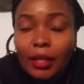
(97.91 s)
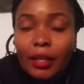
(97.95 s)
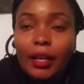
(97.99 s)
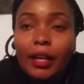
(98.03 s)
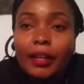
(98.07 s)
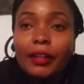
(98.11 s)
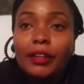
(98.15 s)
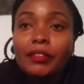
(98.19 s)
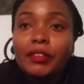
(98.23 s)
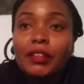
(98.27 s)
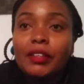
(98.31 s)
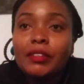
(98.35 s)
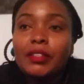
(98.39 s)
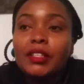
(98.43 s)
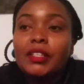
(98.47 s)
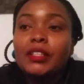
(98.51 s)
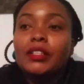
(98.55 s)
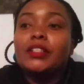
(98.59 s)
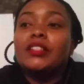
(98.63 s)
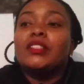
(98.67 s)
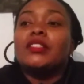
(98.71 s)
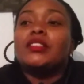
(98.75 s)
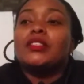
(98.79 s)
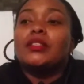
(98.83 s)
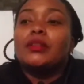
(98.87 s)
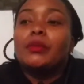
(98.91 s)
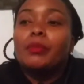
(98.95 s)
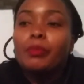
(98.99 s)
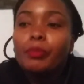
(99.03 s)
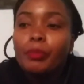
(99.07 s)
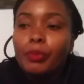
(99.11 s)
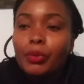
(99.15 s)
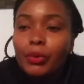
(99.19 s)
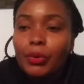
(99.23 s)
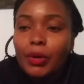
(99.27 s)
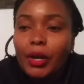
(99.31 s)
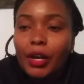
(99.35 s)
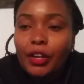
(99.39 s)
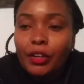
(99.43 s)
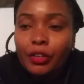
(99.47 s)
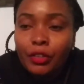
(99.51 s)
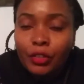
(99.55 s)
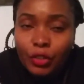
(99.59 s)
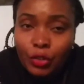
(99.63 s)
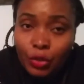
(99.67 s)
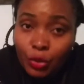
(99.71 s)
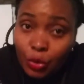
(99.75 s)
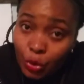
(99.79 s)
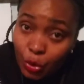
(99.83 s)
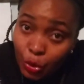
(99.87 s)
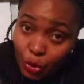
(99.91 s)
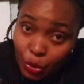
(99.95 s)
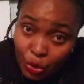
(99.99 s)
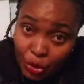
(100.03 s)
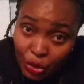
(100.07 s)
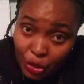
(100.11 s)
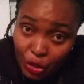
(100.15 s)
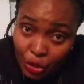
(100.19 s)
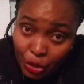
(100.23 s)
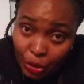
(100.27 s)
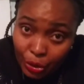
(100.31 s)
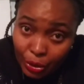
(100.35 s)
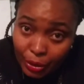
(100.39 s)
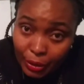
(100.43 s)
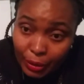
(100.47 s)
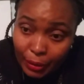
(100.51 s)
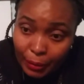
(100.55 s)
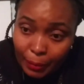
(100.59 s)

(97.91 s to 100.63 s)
Another thing is poor nutrition.